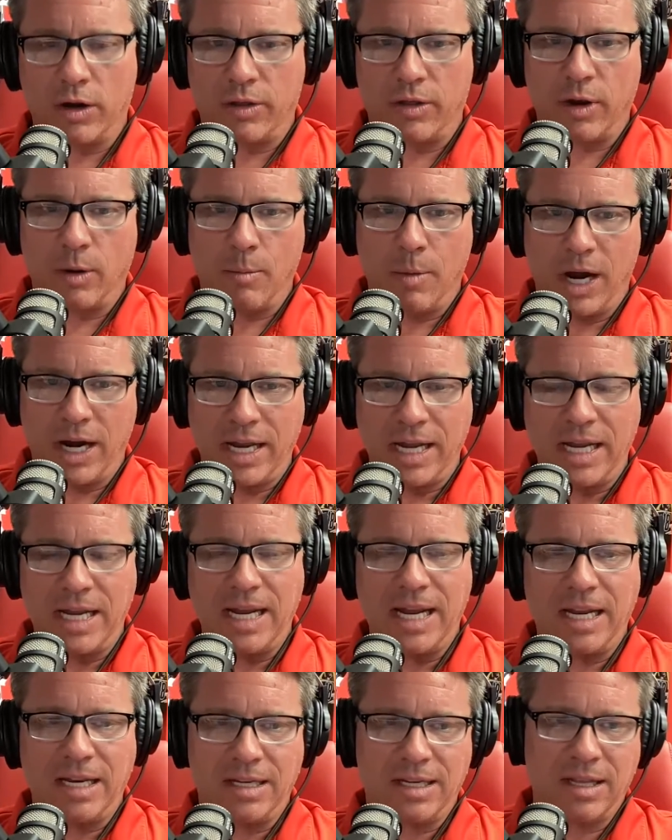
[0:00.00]
of their money
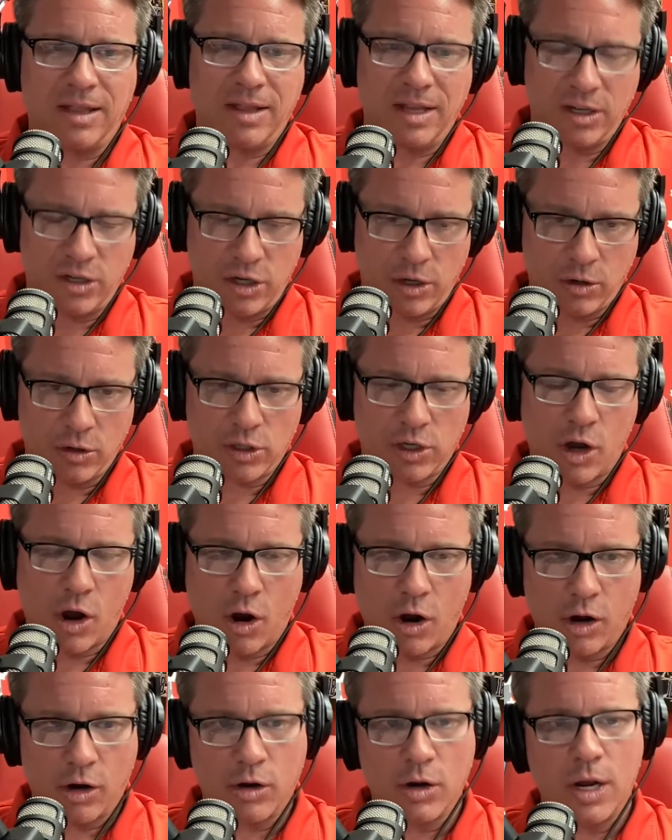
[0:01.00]
into this year's
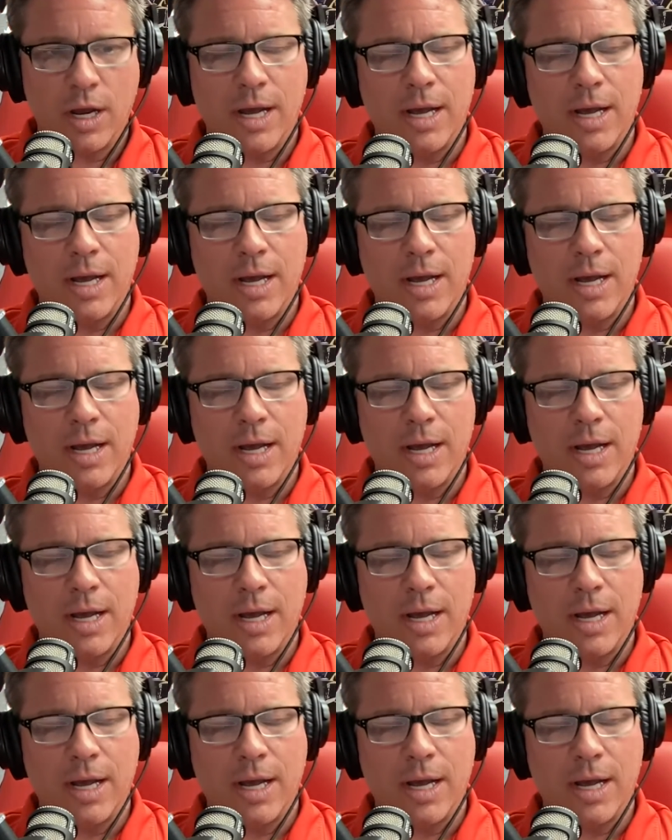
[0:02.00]
car.